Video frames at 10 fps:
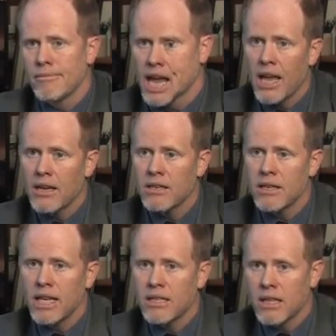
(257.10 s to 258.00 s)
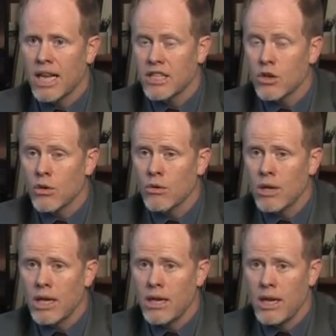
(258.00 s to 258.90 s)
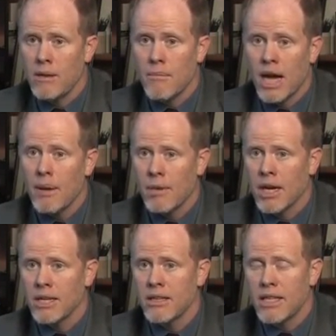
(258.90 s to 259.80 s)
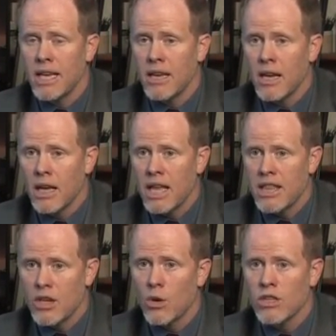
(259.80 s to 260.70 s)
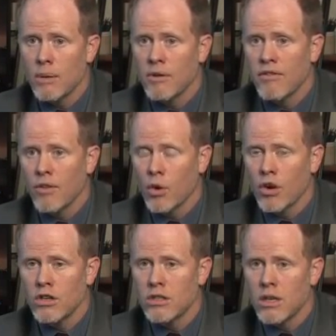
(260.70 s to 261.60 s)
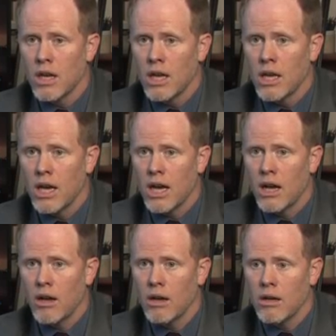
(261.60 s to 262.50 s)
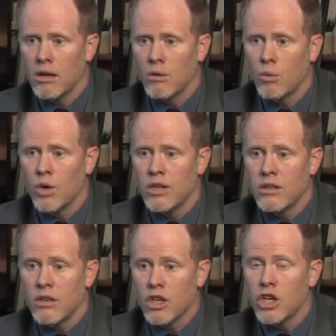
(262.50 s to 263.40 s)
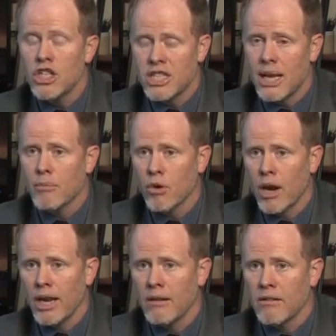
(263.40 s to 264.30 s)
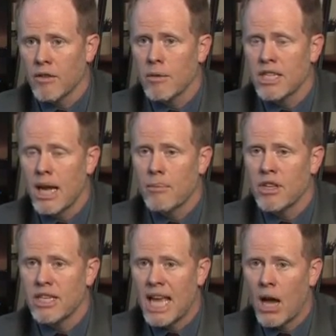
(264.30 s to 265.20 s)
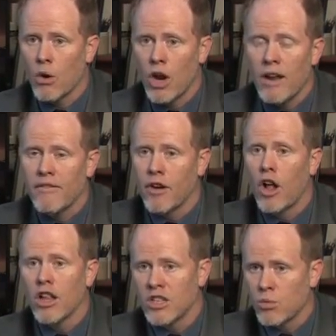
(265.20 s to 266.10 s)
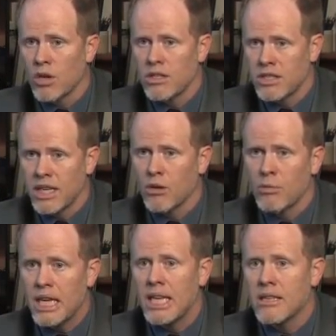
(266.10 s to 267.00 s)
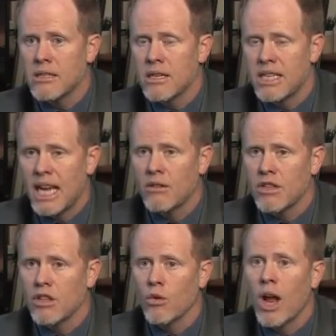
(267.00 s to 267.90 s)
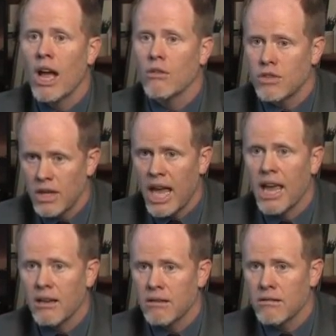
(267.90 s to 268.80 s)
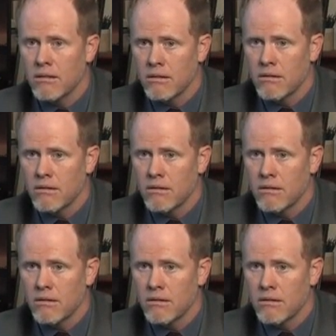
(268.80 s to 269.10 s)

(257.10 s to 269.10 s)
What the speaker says: And it's logical in my mind that those upper floors could separate from the top of the tower and fall as one single piece down to the ground, and